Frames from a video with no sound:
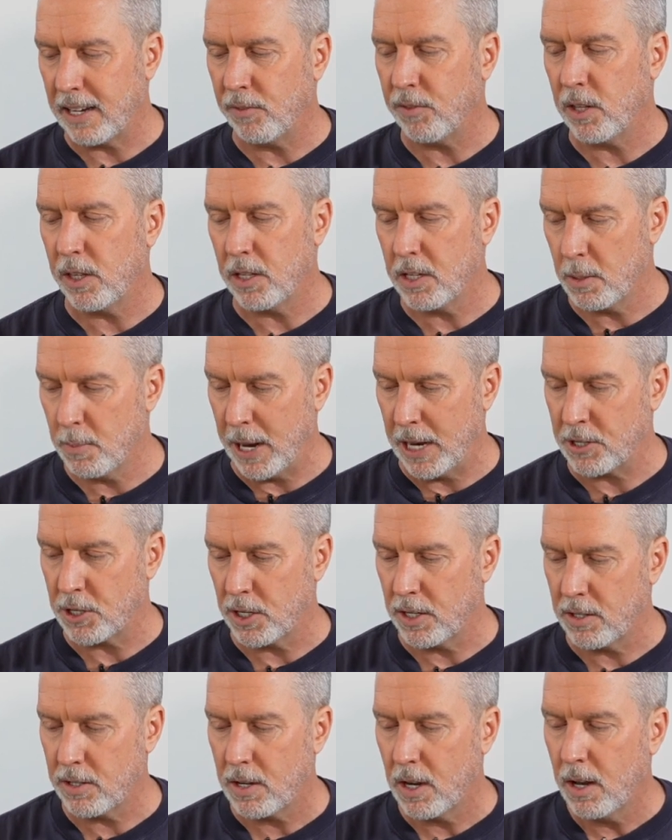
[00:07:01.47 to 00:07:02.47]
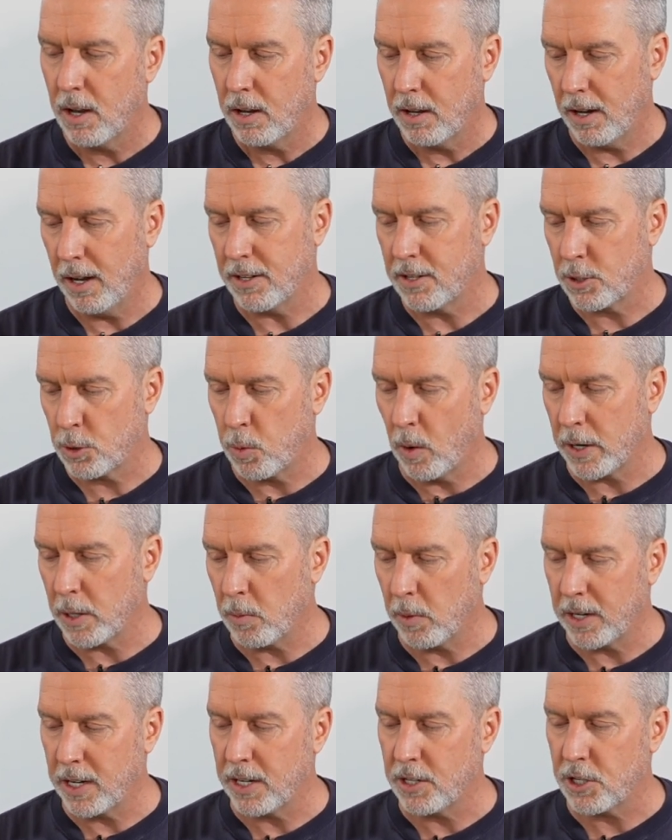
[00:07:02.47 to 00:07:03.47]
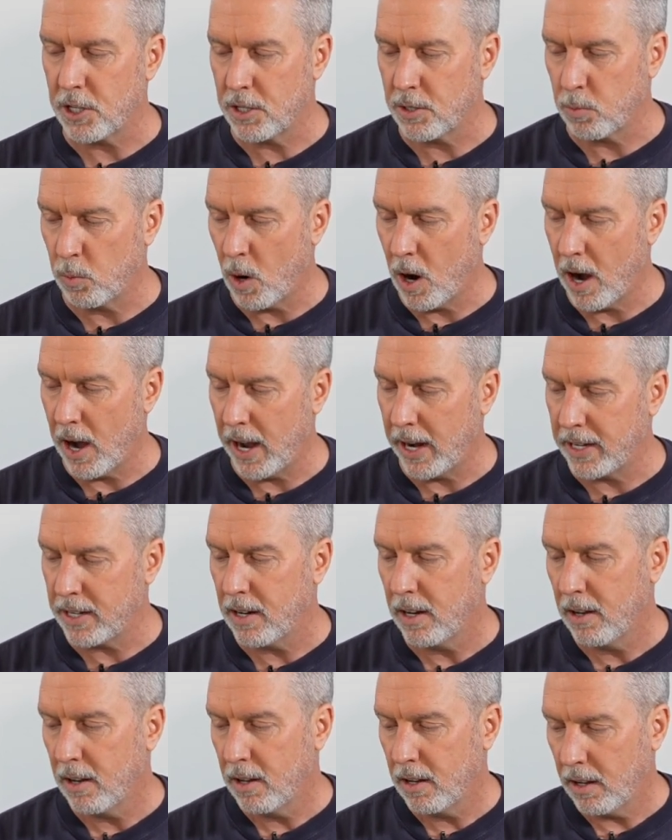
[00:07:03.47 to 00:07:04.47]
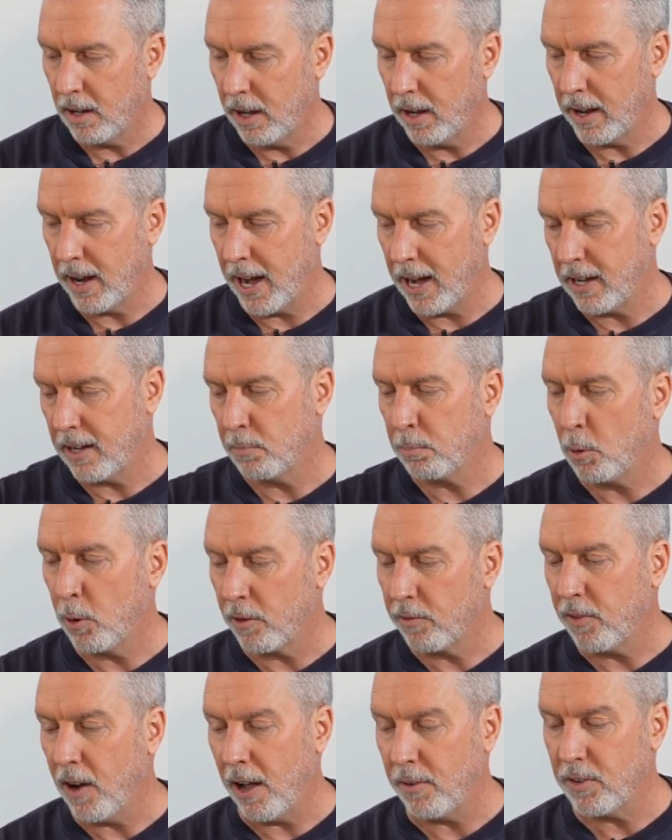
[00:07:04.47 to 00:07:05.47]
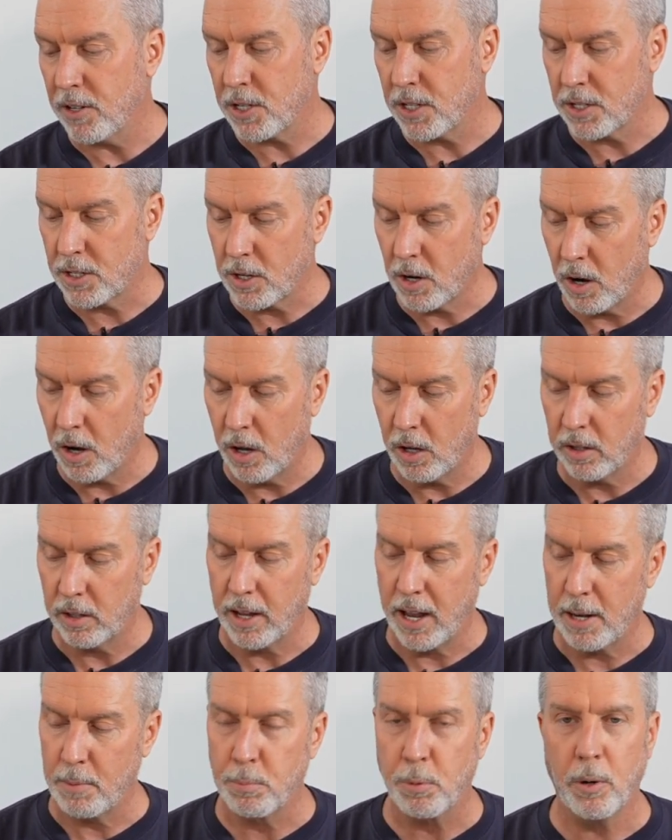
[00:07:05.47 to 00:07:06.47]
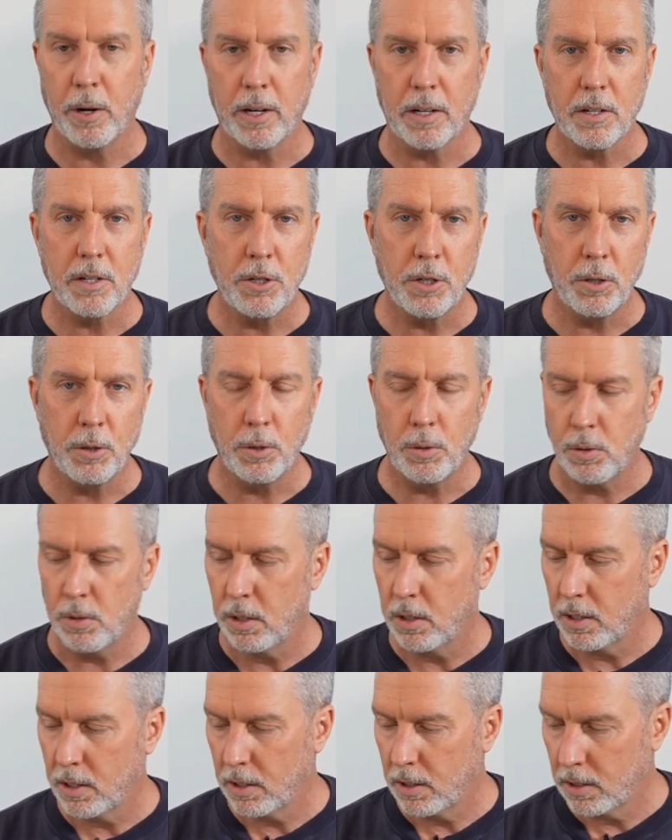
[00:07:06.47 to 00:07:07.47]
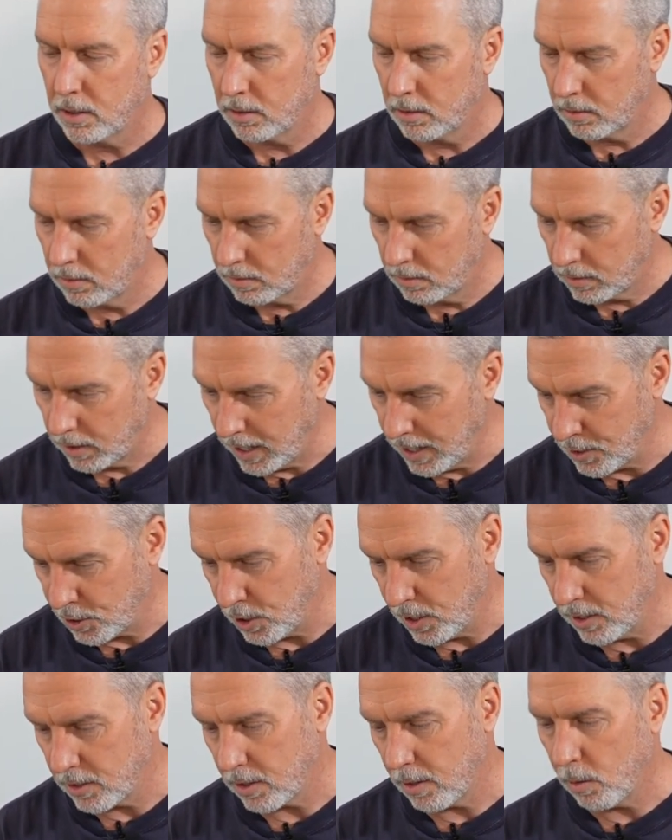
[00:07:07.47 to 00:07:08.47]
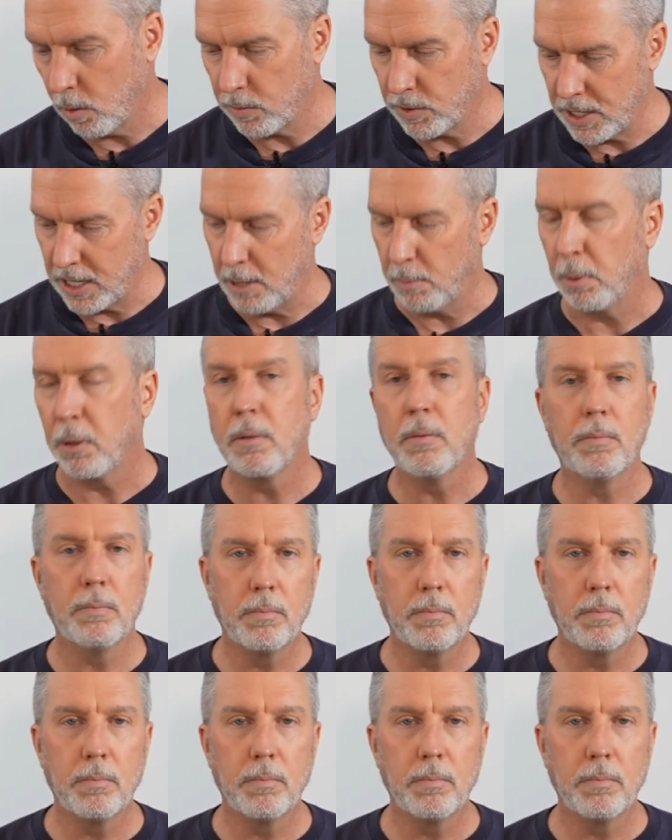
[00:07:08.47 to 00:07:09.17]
give you the dimensions. It's twenty-one inches wide, uh, eight point five inches tall, eight point two inches deep.